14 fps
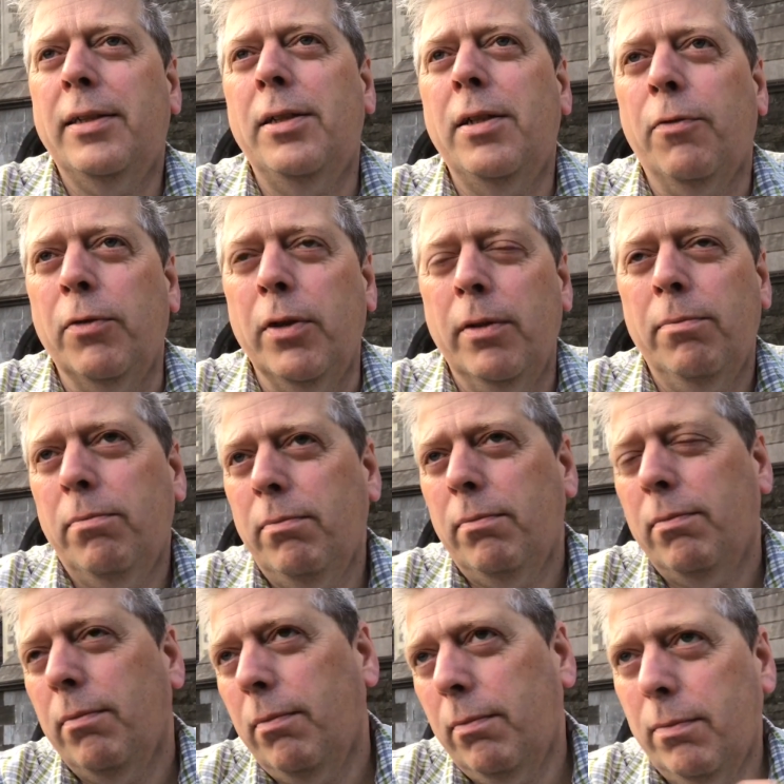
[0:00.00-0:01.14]
a different
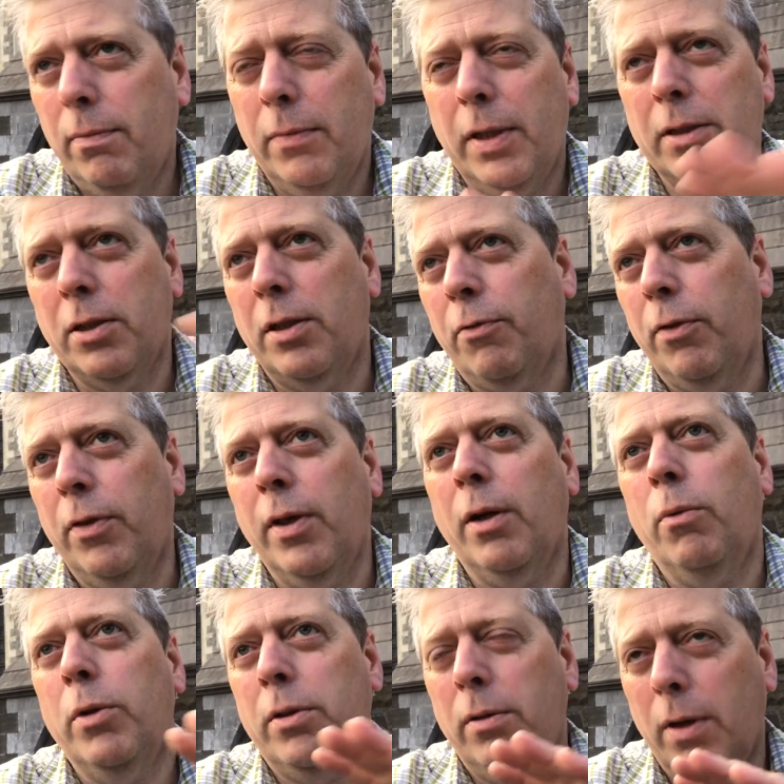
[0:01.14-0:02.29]

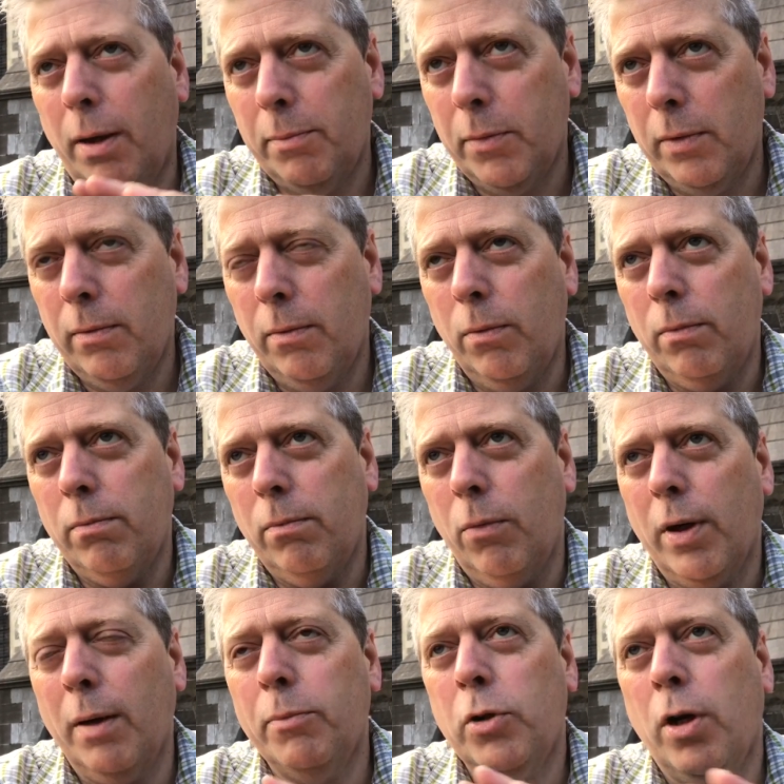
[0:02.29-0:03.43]
thing.
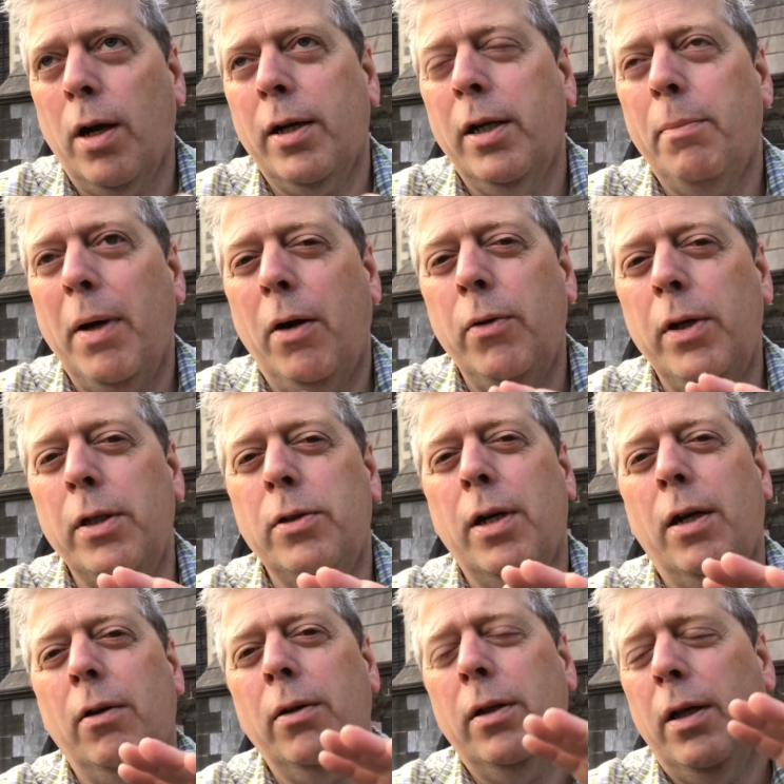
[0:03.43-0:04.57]
What I'm talking about is
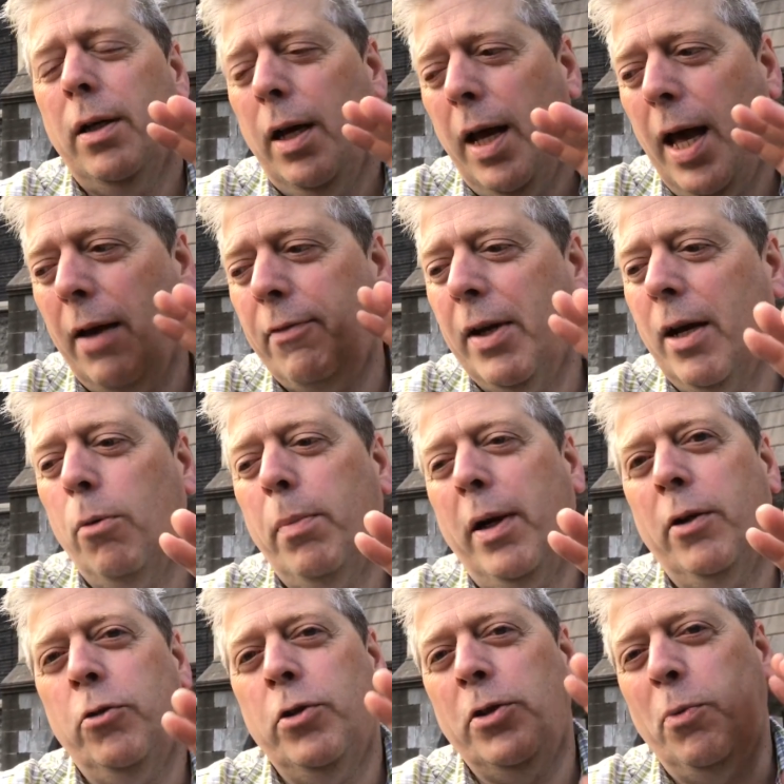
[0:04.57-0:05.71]
having our
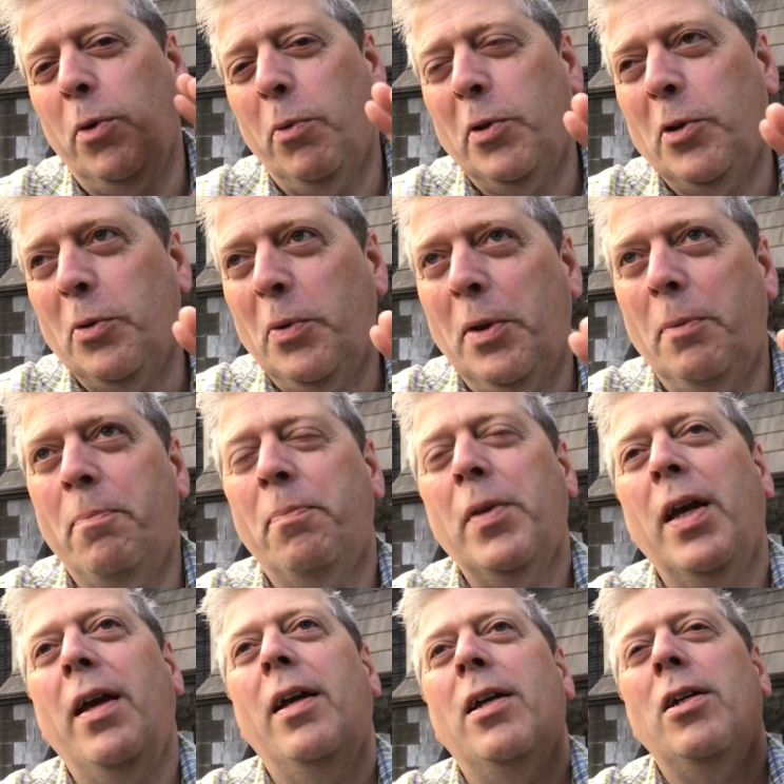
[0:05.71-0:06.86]
boundaries and what do we do with them.
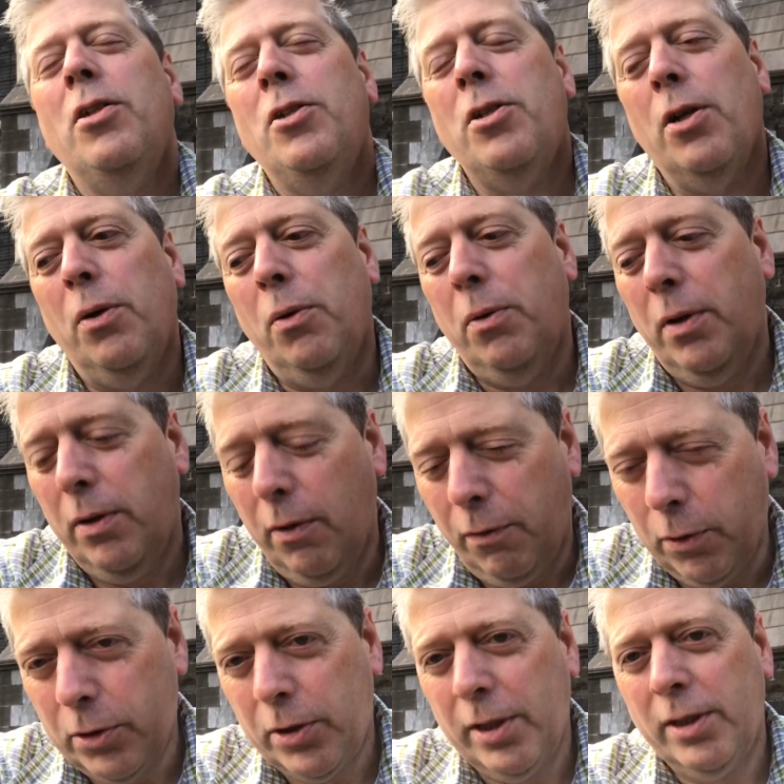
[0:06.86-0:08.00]
So the
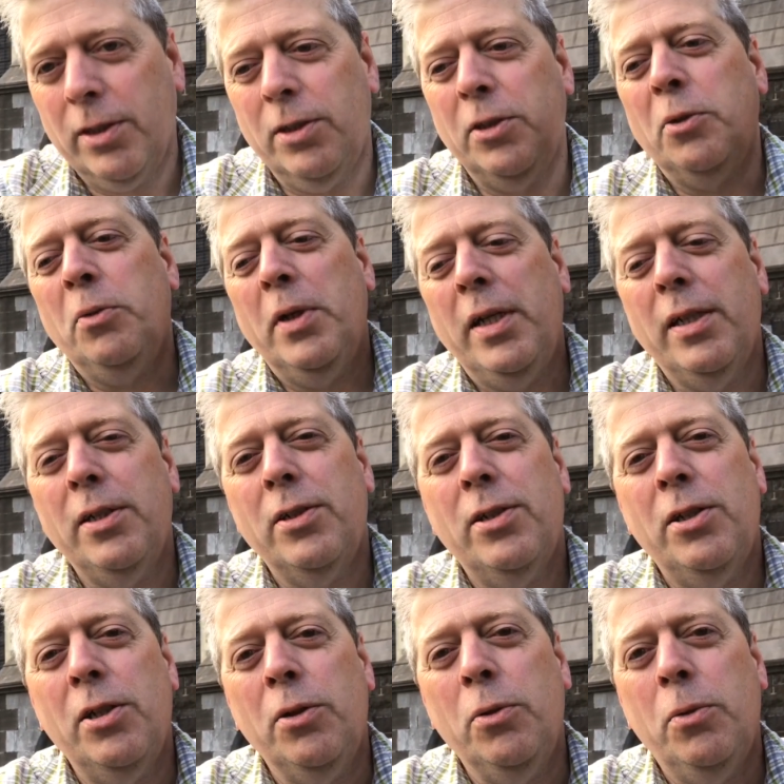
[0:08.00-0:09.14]
first thing to do
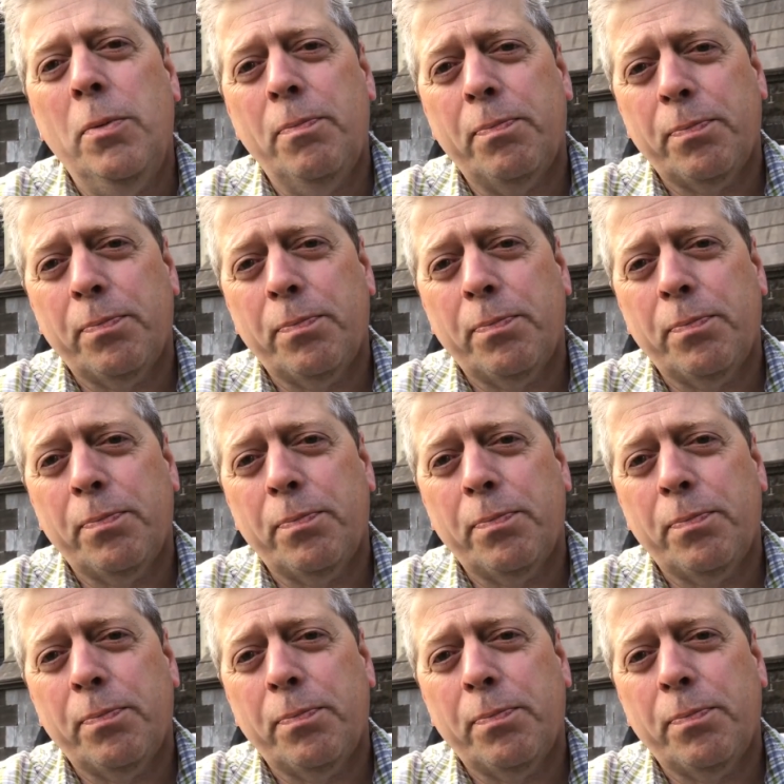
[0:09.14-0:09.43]
is to